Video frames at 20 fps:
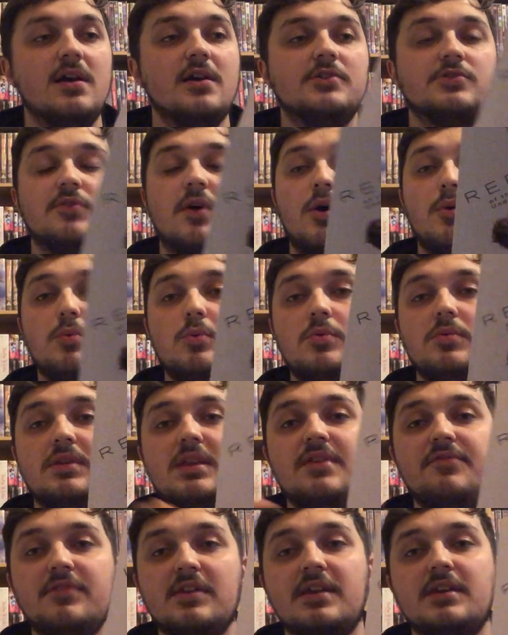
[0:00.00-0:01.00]
So I will
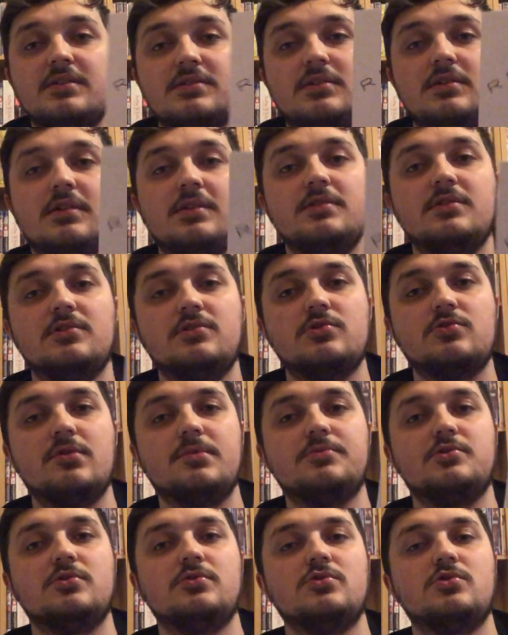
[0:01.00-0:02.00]
leave a link in the
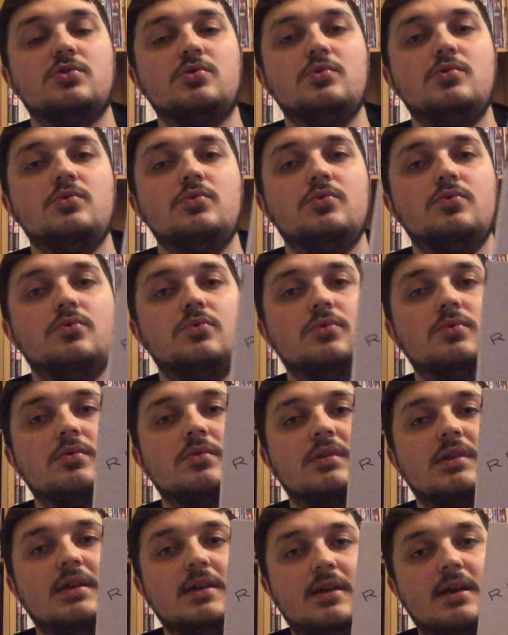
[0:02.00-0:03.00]
description to
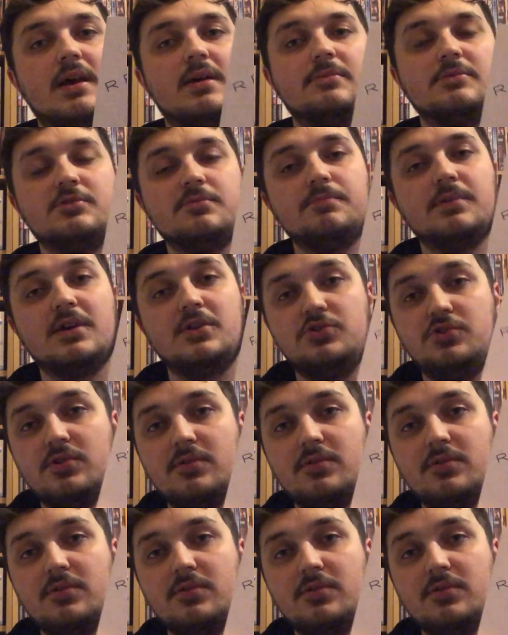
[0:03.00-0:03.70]
the Amazon page.